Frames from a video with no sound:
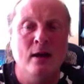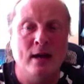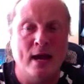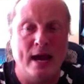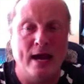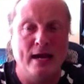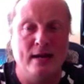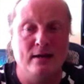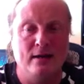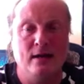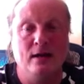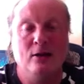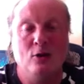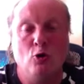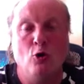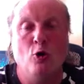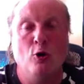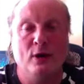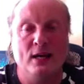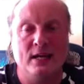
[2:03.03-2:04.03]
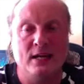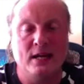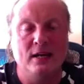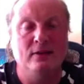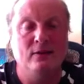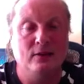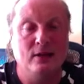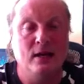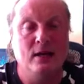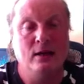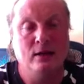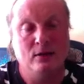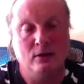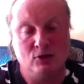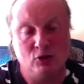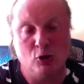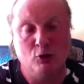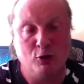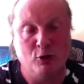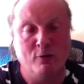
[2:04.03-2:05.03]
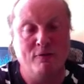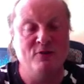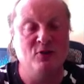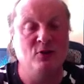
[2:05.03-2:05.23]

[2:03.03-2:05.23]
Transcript: and calling it so